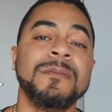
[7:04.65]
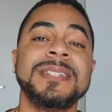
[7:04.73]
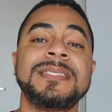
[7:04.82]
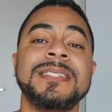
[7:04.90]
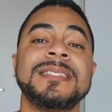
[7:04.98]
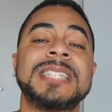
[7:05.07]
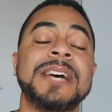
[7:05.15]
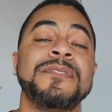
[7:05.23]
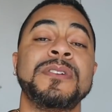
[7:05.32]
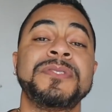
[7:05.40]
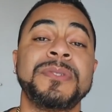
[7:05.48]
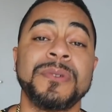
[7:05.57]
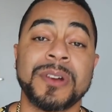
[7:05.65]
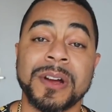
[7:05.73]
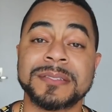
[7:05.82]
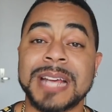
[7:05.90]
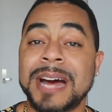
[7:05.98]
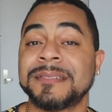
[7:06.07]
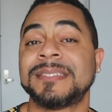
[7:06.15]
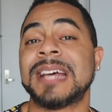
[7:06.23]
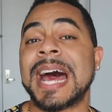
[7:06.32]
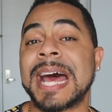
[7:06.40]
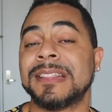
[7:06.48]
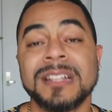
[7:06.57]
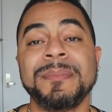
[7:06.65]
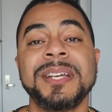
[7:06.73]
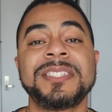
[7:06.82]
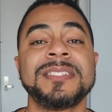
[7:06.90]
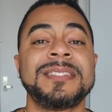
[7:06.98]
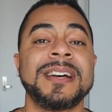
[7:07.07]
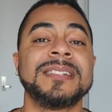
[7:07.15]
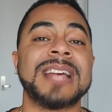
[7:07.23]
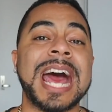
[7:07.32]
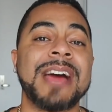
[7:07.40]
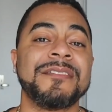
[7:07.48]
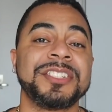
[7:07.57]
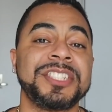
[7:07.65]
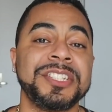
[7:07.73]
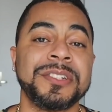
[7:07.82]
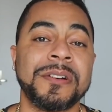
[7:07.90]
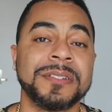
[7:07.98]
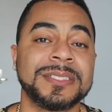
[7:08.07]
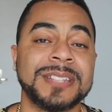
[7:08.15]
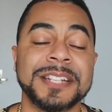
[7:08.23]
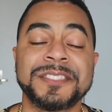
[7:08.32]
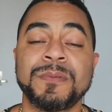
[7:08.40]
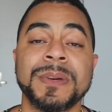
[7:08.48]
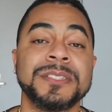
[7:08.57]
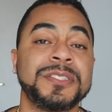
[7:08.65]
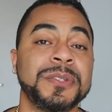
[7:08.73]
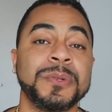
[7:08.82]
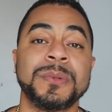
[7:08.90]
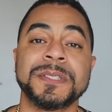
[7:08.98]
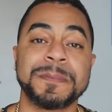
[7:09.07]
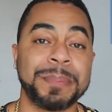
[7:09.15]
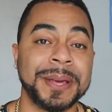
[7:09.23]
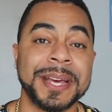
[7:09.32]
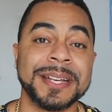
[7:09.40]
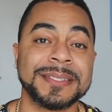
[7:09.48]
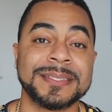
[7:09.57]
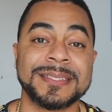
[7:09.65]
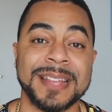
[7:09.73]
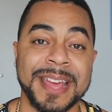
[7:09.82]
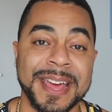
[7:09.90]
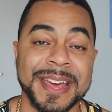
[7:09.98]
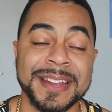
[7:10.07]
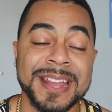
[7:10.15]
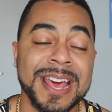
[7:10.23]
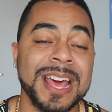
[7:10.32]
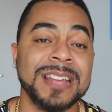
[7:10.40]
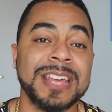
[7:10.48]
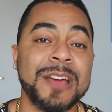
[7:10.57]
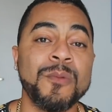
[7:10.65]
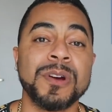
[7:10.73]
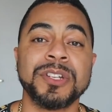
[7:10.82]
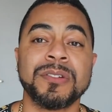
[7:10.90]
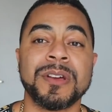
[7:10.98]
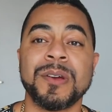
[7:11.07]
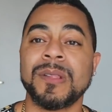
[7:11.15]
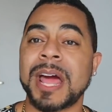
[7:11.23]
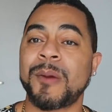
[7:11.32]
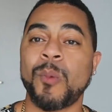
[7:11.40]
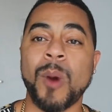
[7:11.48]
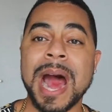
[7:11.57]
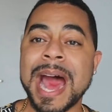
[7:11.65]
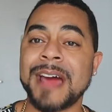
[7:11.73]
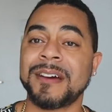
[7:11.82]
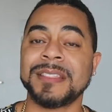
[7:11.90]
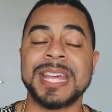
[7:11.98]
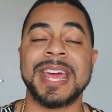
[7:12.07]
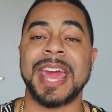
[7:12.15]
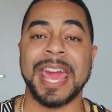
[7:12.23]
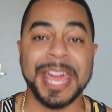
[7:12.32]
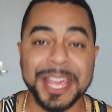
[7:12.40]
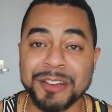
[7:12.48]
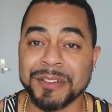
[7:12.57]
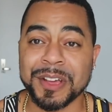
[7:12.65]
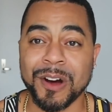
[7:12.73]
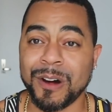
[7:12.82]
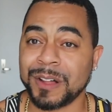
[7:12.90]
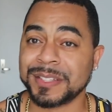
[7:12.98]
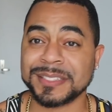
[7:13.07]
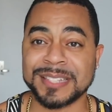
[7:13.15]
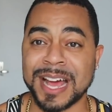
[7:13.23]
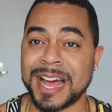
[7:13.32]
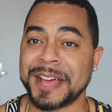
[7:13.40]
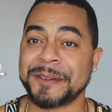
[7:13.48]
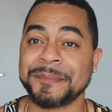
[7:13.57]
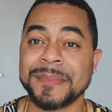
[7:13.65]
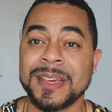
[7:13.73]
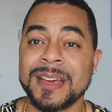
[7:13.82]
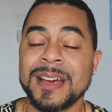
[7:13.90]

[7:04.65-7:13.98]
We see the seven oh two girls outside. LaMisha tells Irish she noticed that Twin Two was pissed and they wondering, like, why are they angry all the time?